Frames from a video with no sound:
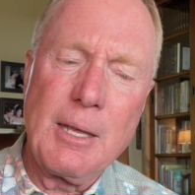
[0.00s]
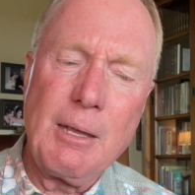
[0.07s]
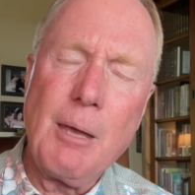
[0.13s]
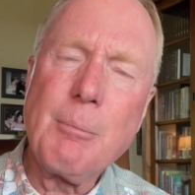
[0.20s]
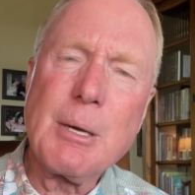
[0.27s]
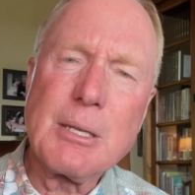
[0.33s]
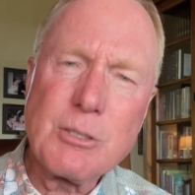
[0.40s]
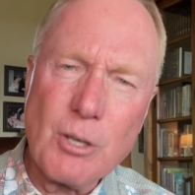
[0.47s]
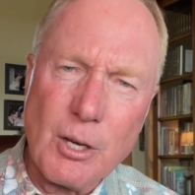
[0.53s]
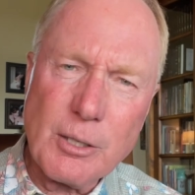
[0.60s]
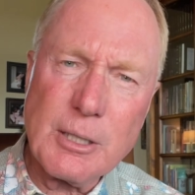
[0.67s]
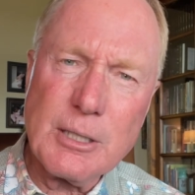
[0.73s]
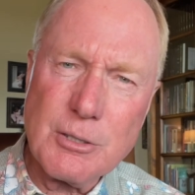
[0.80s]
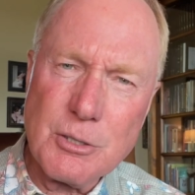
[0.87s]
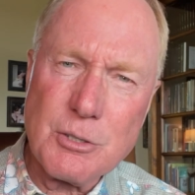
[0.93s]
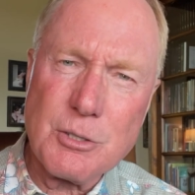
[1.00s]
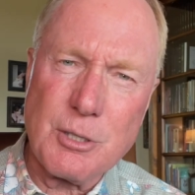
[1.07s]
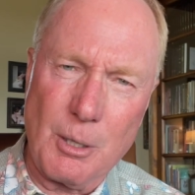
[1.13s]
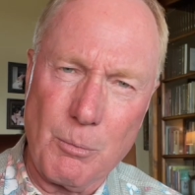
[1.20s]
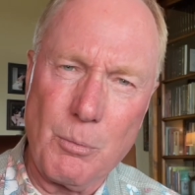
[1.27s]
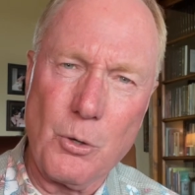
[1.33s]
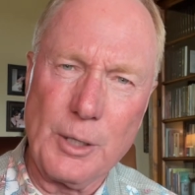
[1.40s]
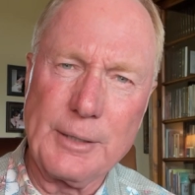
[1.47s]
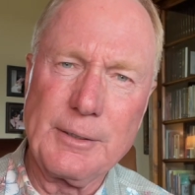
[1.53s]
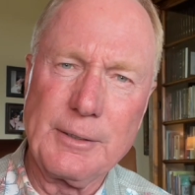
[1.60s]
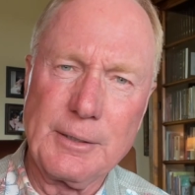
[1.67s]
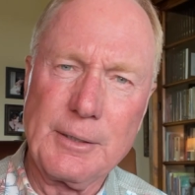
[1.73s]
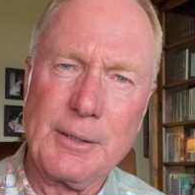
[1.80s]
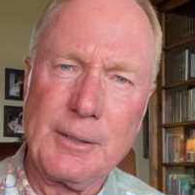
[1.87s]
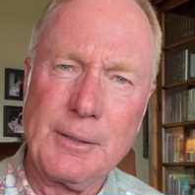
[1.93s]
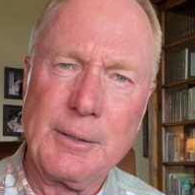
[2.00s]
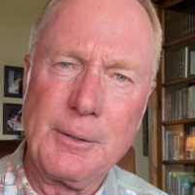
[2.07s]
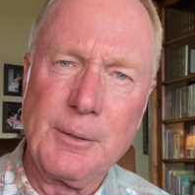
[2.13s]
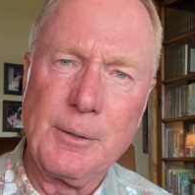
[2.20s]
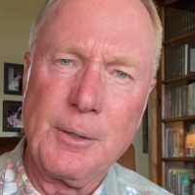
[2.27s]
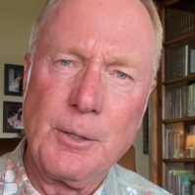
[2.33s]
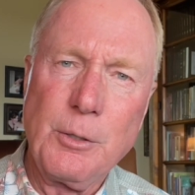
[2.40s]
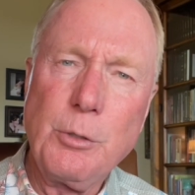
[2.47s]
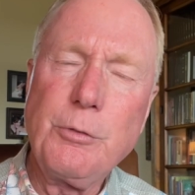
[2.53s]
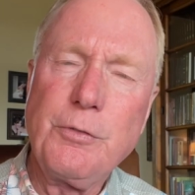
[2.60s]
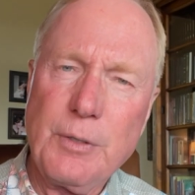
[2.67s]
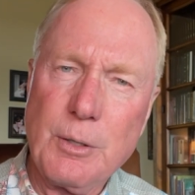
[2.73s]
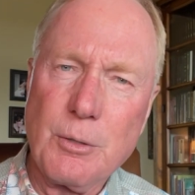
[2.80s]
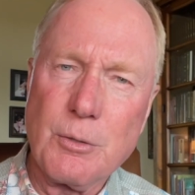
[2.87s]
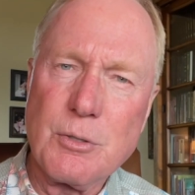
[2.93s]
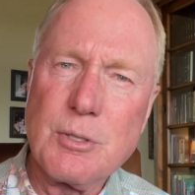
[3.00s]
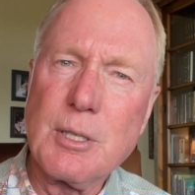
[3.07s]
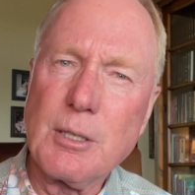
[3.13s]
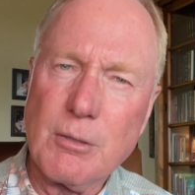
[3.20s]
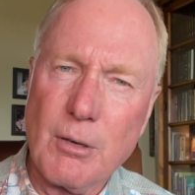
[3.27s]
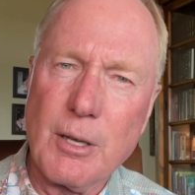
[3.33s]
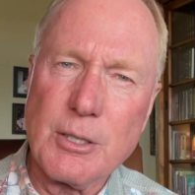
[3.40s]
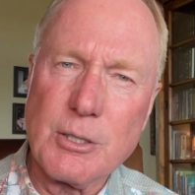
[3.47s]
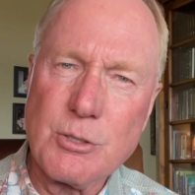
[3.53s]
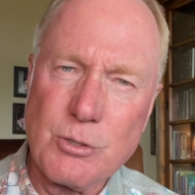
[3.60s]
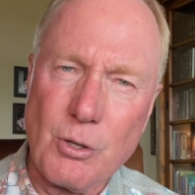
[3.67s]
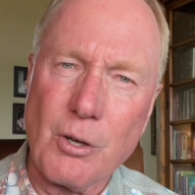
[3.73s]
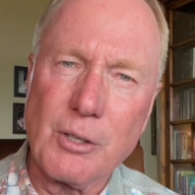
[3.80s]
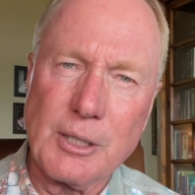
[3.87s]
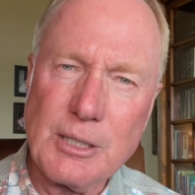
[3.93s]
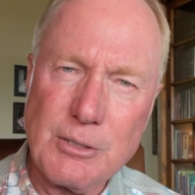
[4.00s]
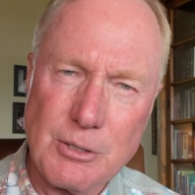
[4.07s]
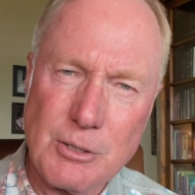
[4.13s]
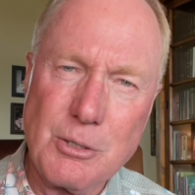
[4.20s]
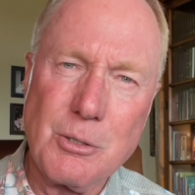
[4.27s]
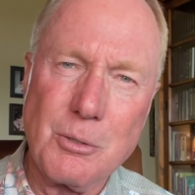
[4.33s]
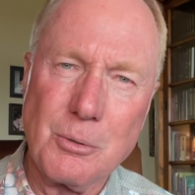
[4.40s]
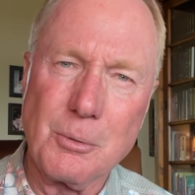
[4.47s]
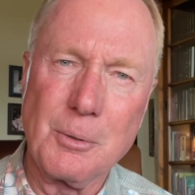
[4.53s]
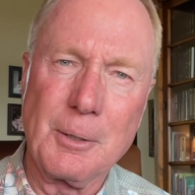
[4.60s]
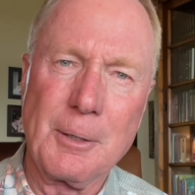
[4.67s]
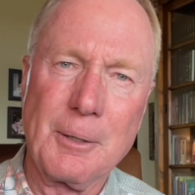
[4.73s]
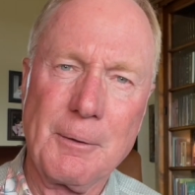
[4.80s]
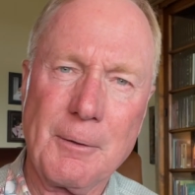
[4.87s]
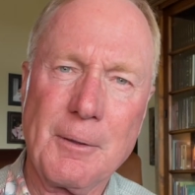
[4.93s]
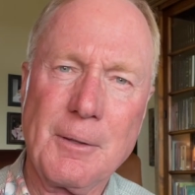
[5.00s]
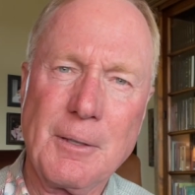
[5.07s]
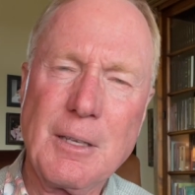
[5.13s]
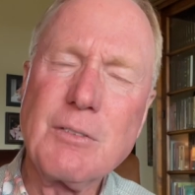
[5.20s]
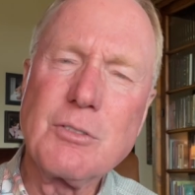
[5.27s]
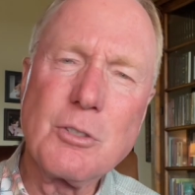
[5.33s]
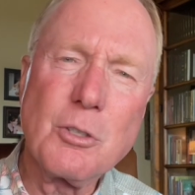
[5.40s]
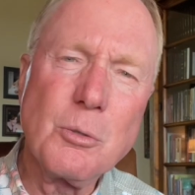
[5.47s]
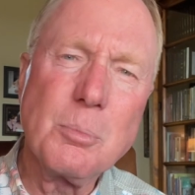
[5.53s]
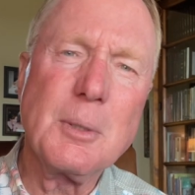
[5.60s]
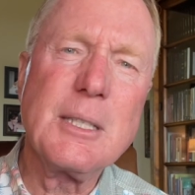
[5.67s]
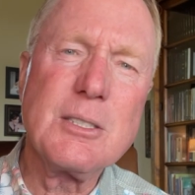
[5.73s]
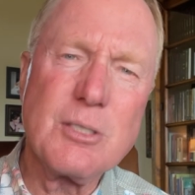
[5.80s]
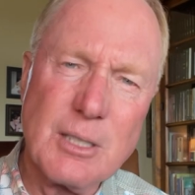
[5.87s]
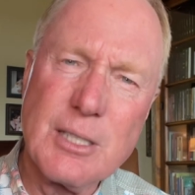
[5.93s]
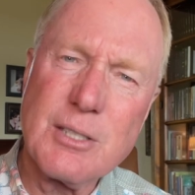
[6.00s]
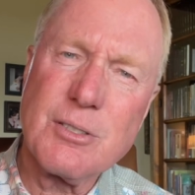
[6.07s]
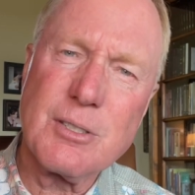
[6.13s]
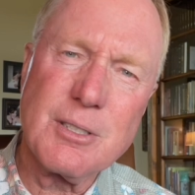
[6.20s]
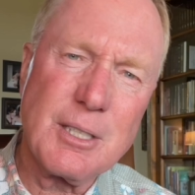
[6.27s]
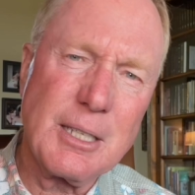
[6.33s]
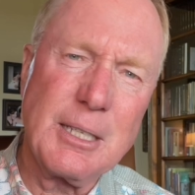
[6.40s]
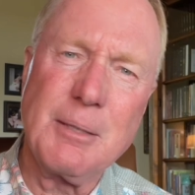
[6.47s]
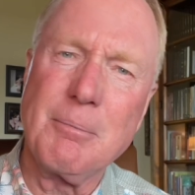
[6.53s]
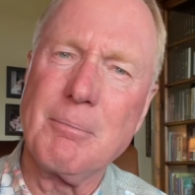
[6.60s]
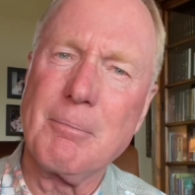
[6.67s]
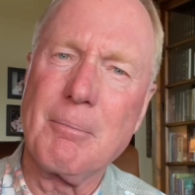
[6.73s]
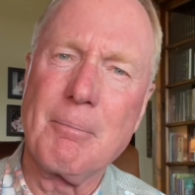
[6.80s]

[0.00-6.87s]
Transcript: Am I talking to someone who feels that God is talking to you? If so, please listen to him.